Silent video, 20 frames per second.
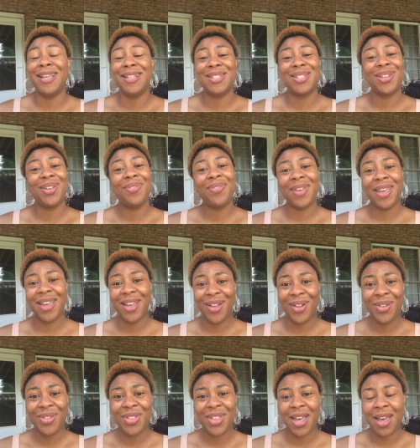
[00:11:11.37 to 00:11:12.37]
gates of
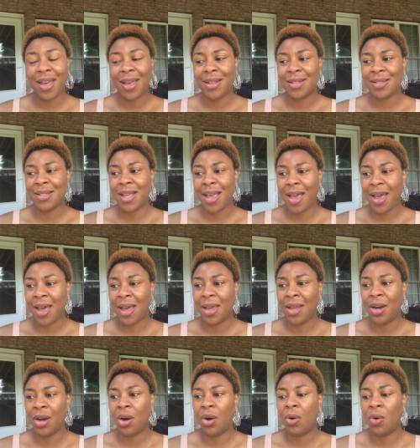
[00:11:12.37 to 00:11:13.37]
hell that has
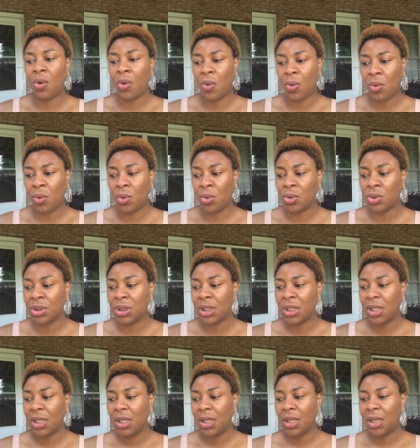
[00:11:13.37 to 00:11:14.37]
had a hold
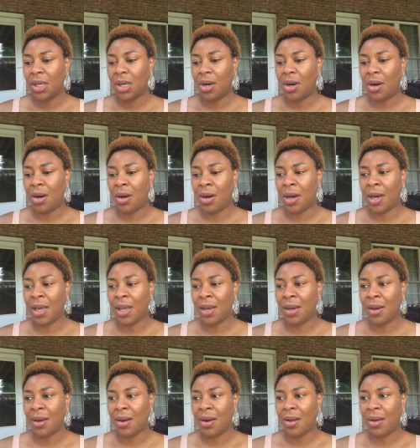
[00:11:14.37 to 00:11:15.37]

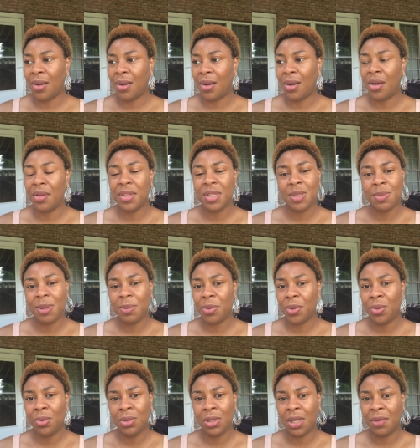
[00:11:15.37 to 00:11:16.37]
on all these
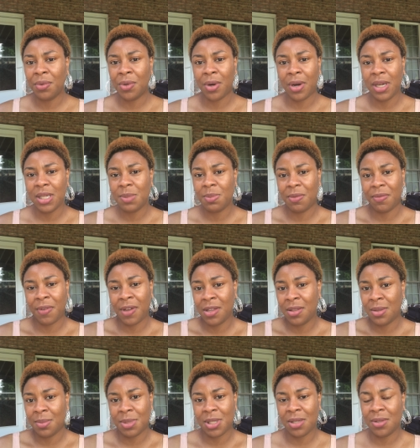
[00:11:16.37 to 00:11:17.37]
people who love Christ but
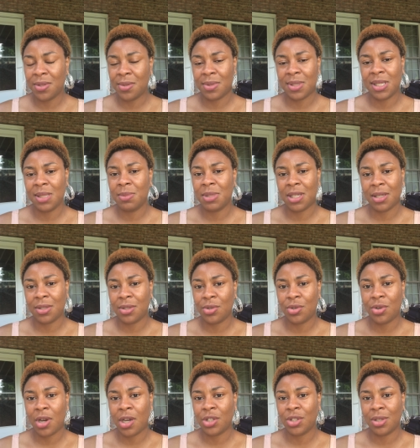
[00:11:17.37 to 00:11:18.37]
find themselves with same sex
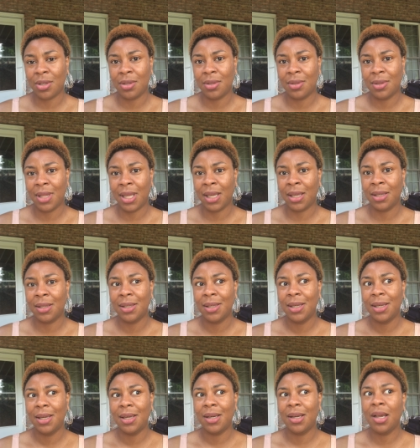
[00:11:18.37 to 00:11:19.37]
attraction. Like,
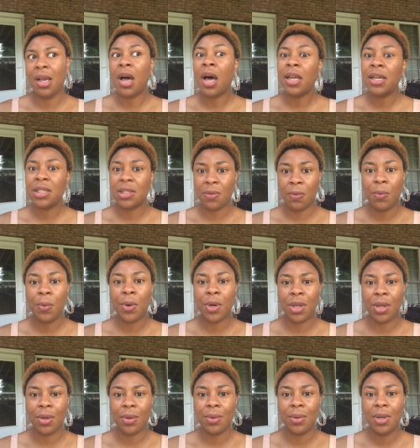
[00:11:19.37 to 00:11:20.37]
God is for
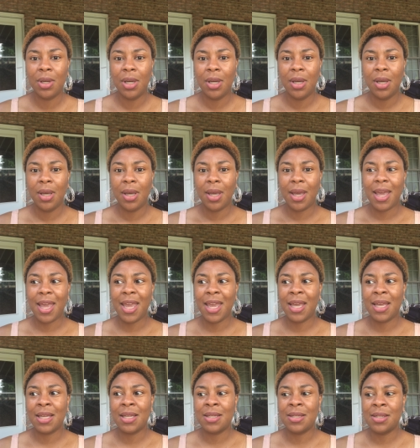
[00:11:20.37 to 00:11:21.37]
you.
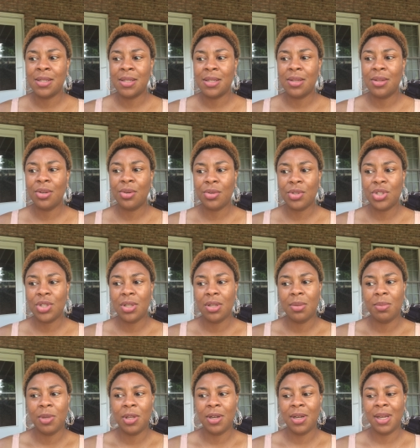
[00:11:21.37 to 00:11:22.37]
And the Christian
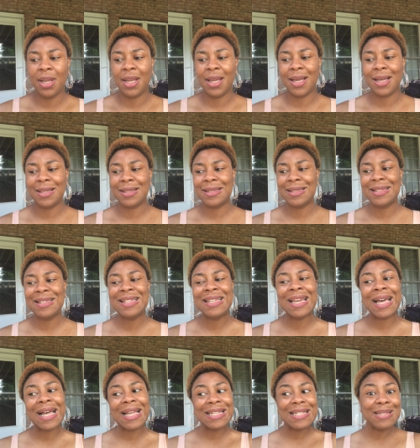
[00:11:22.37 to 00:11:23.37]
community has
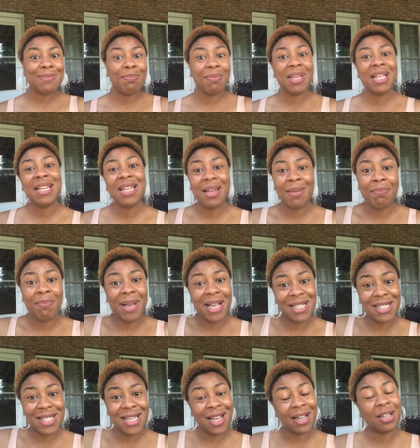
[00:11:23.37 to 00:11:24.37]
not been the
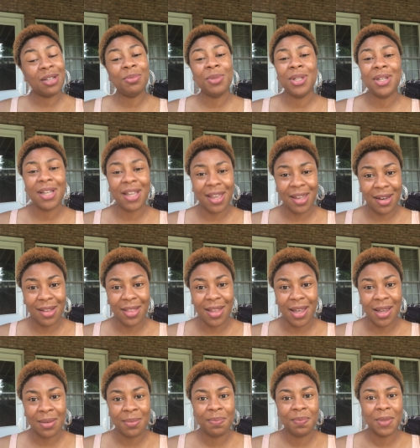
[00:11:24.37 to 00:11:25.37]
best at communicating
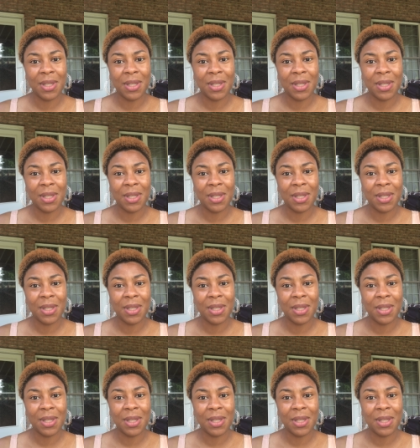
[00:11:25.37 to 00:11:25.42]
that.